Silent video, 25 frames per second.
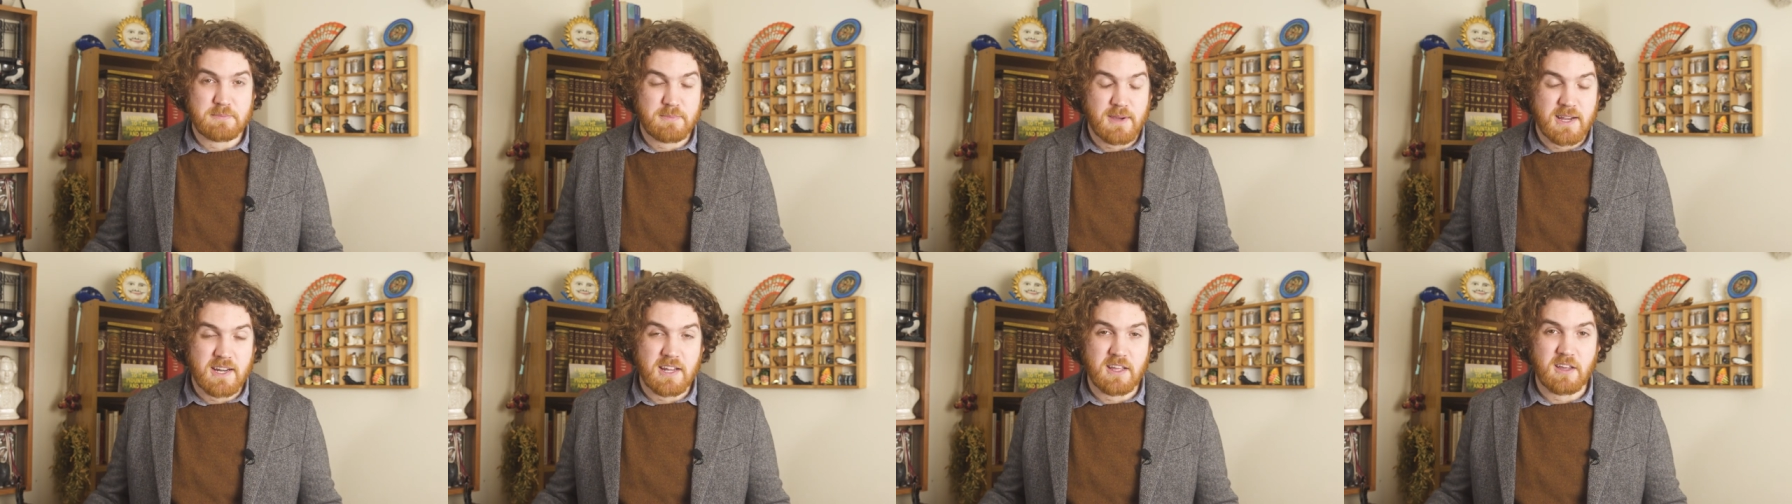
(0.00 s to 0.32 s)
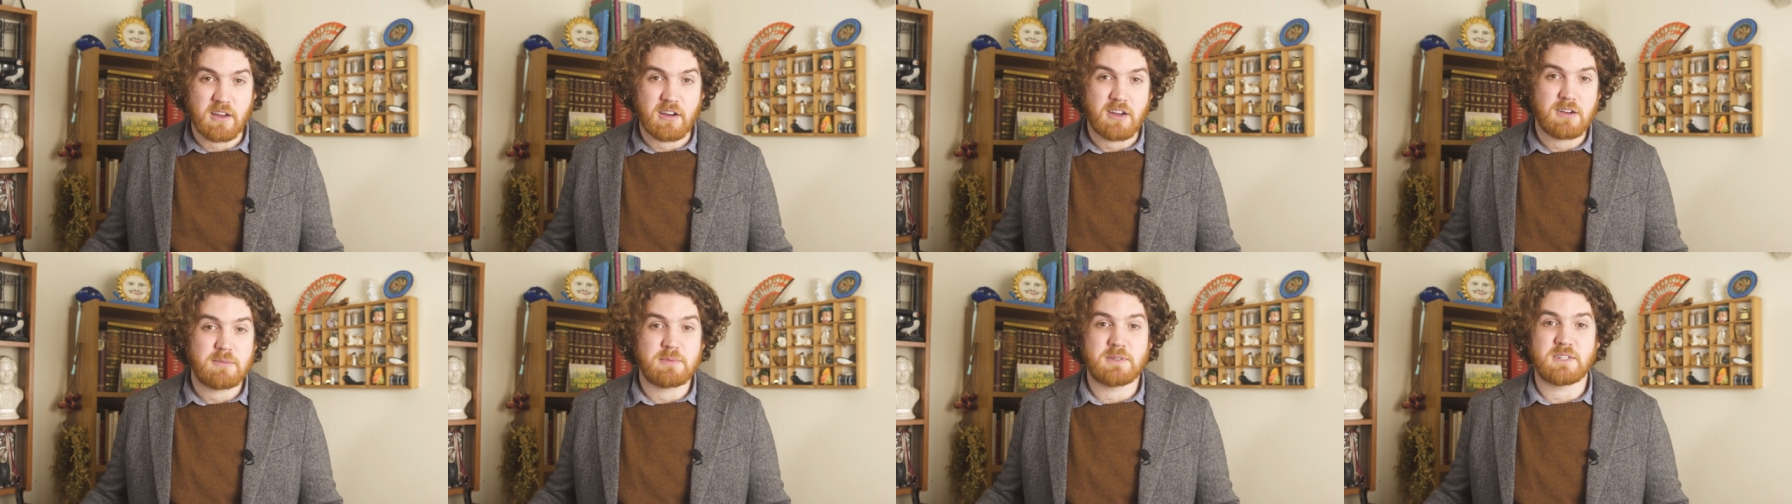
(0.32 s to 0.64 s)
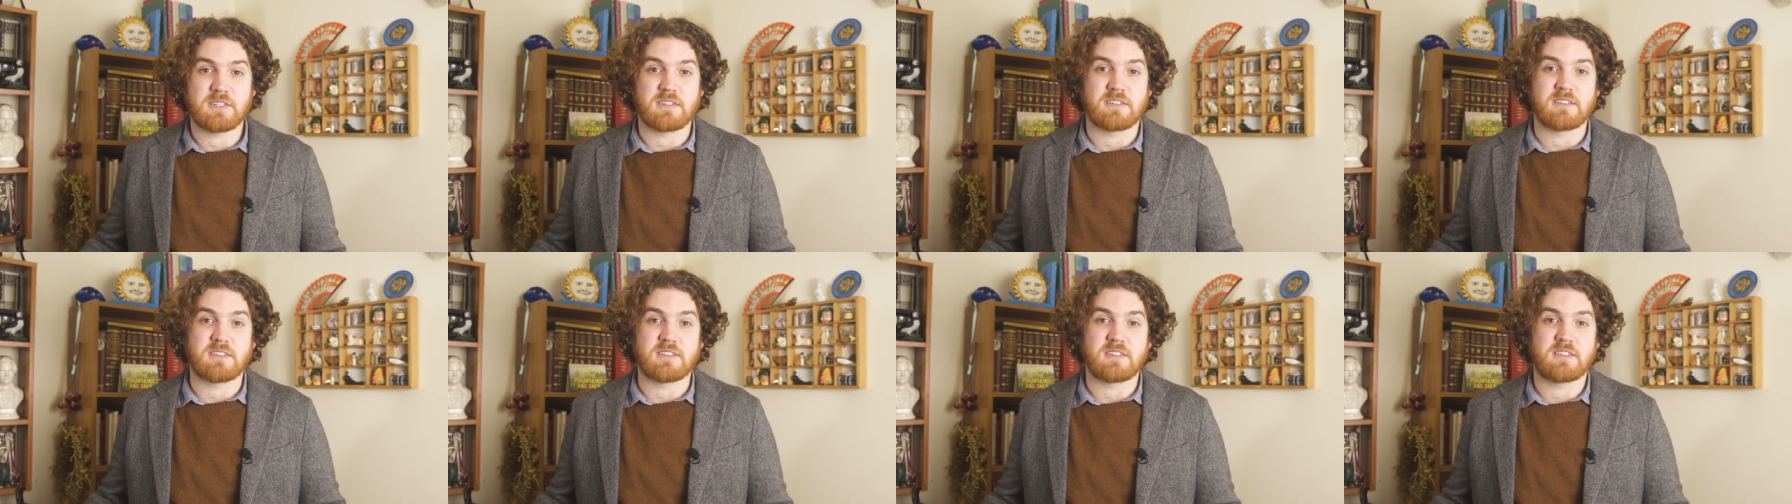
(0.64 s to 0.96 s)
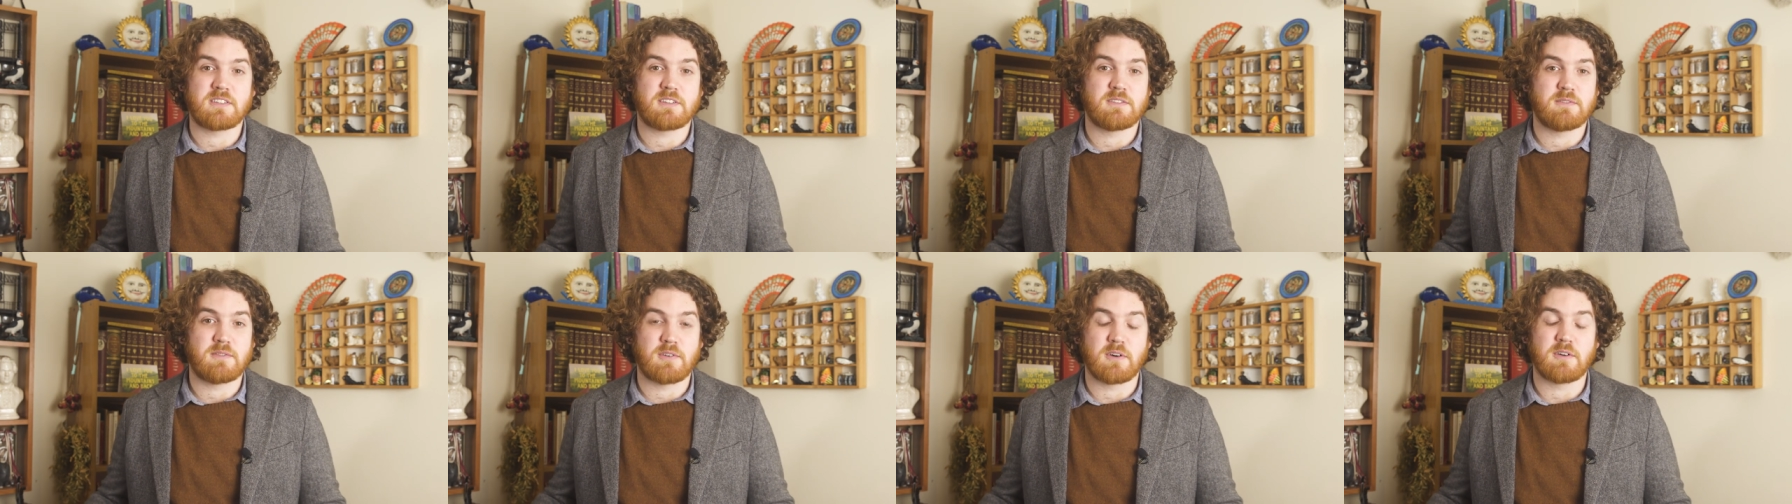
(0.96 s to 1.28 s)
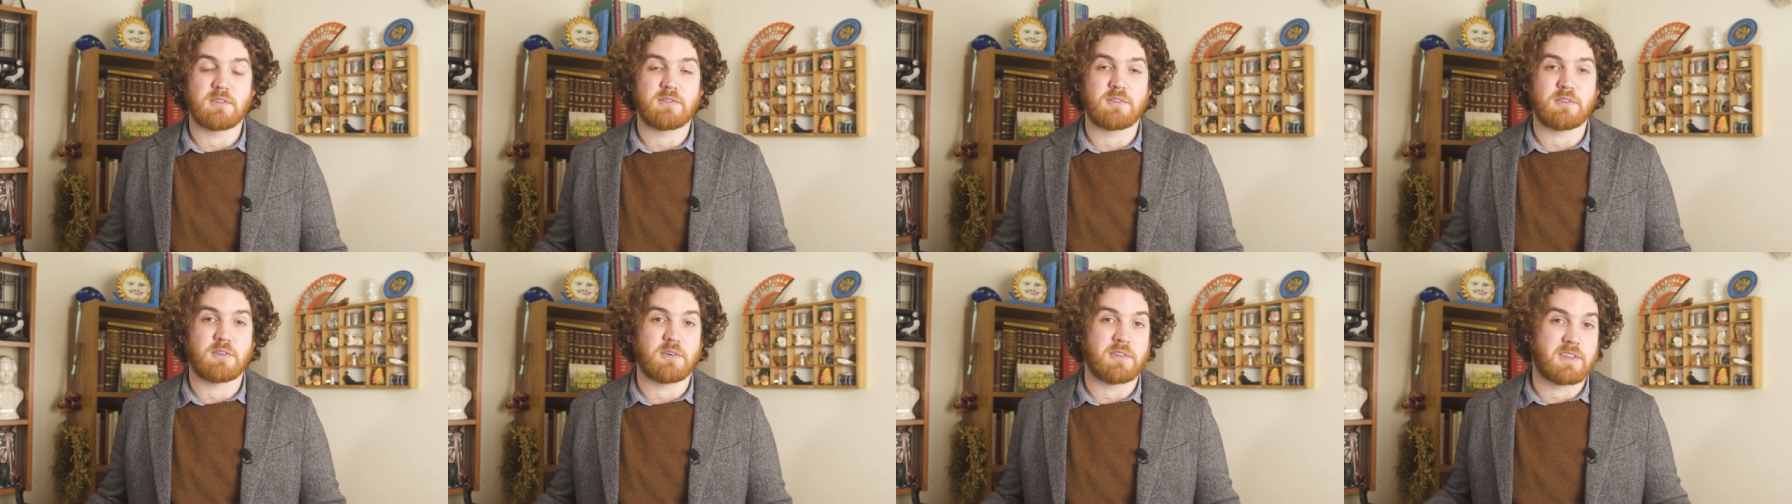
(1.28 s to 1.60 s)
many options to
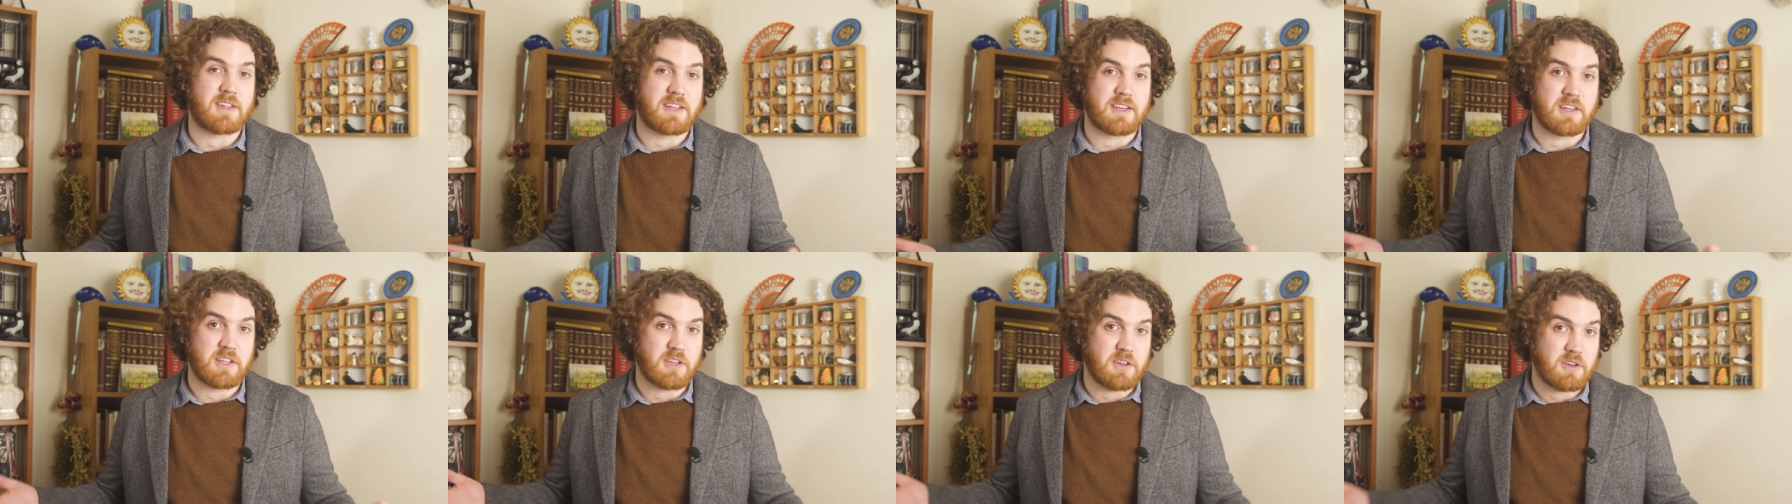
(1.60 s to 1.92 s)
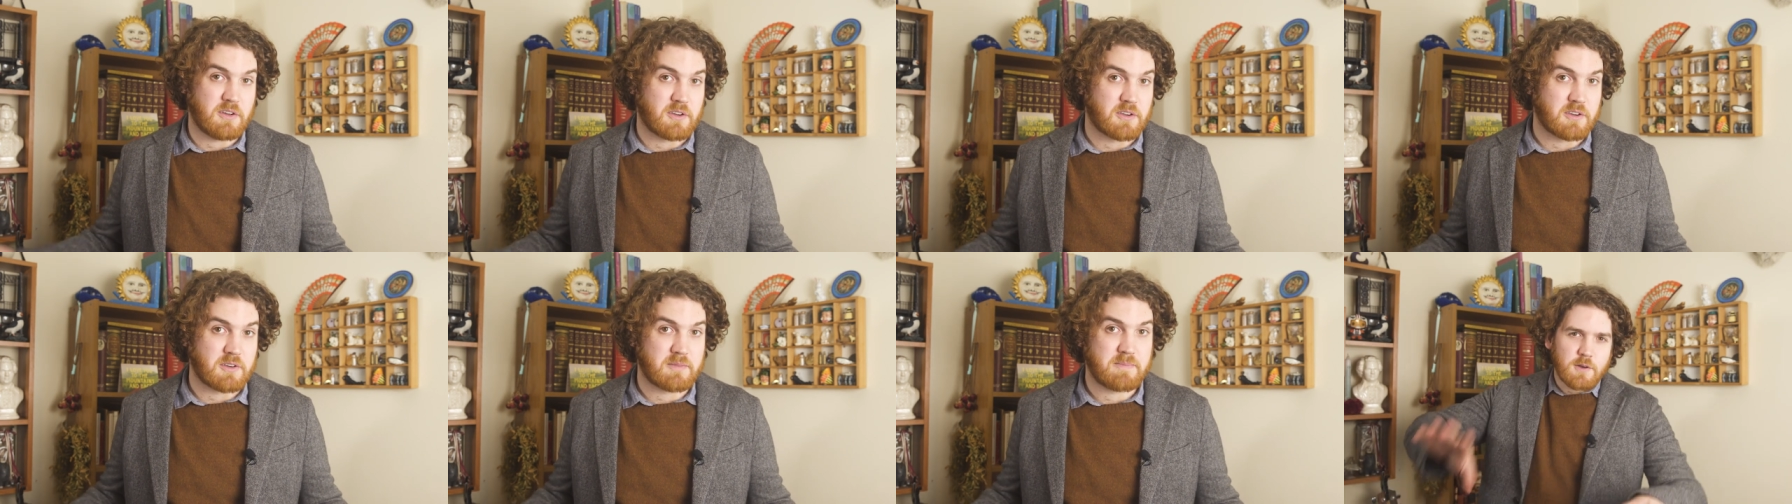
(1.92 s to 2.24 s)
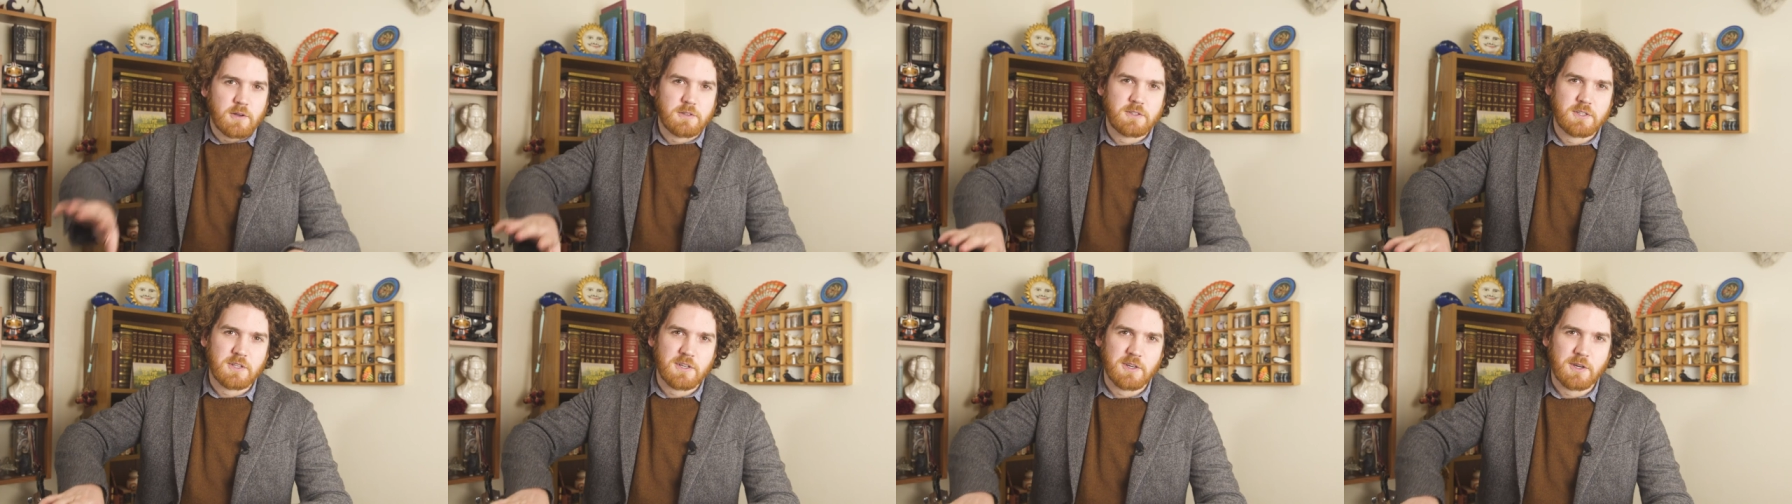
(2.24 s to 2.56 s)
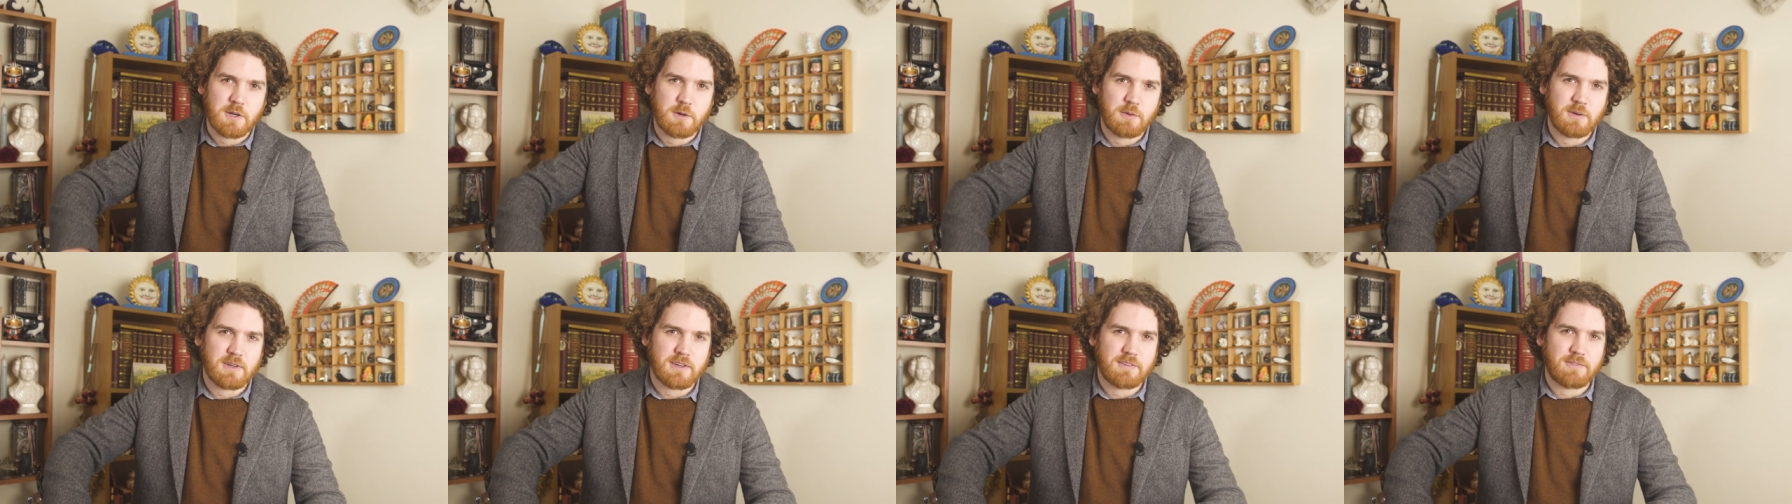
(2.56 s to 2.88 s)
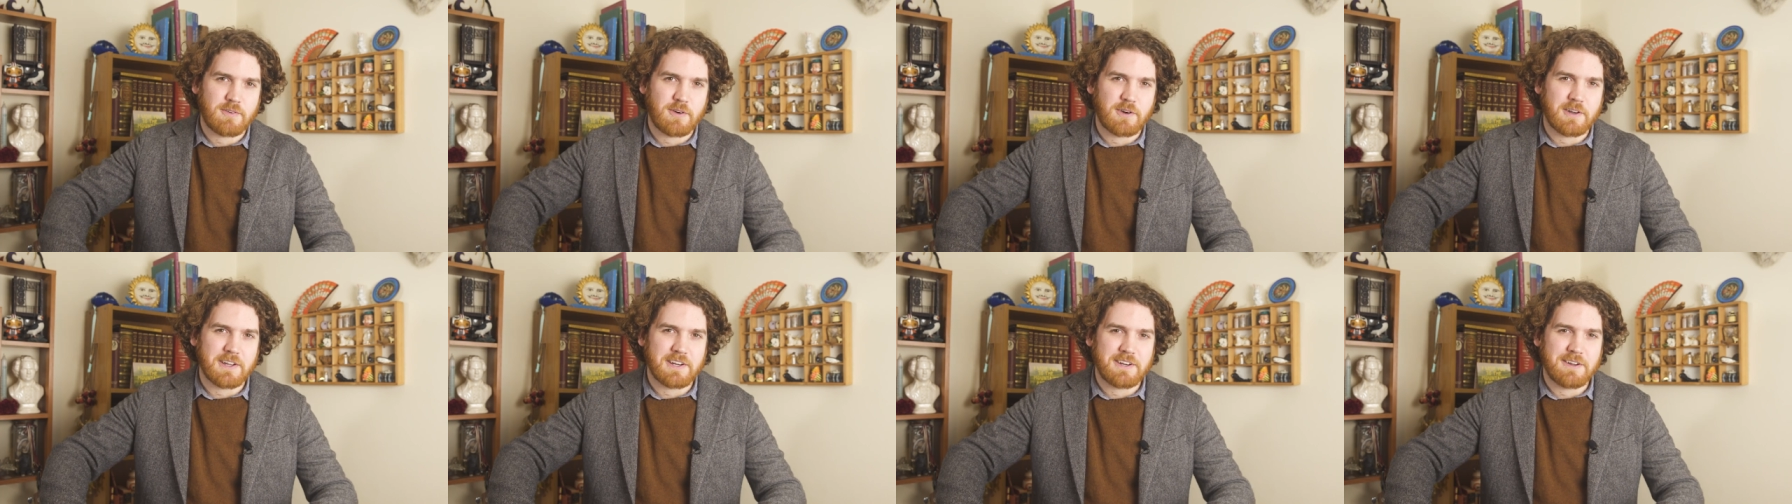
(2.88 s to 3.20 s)
vote for than you. Also, quick
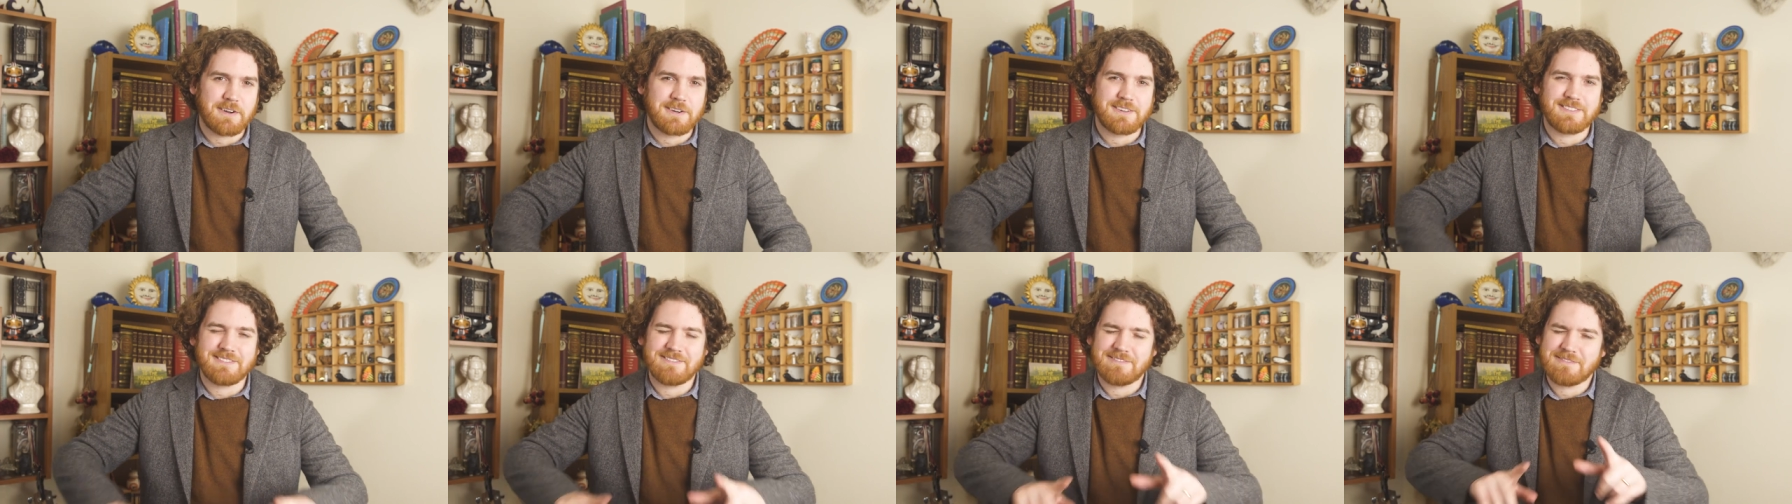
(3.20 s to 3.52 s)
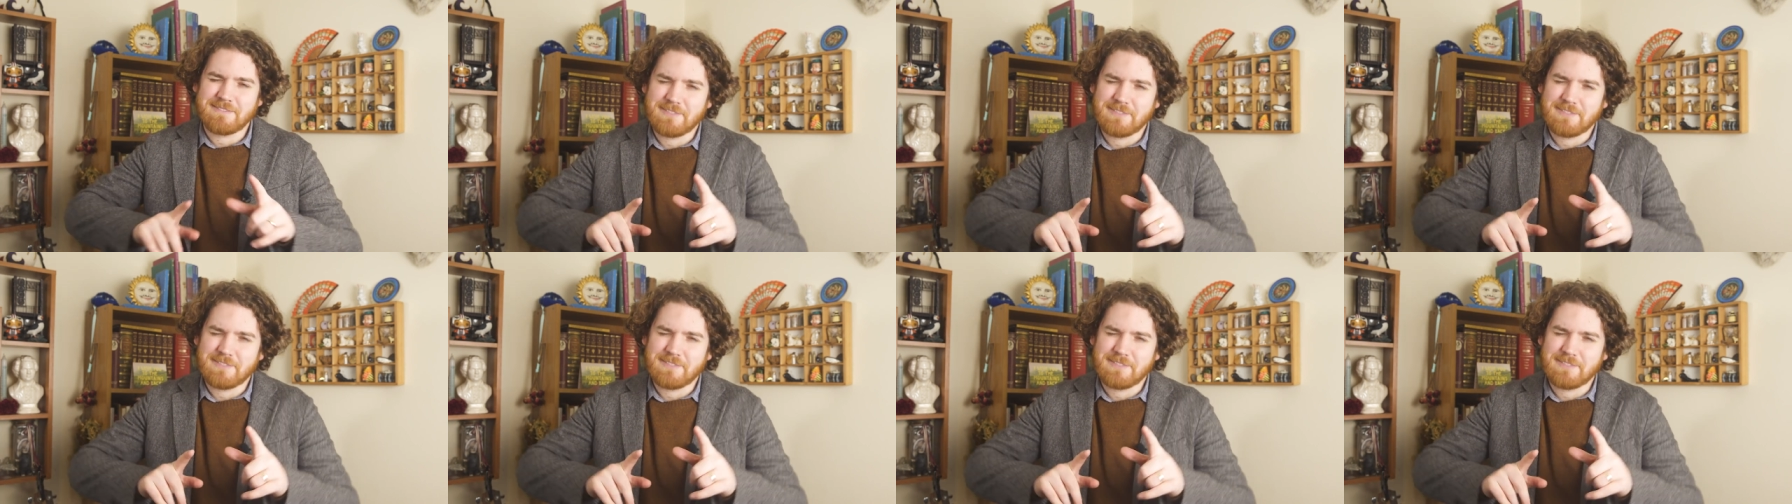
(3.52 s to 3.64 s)
voting note,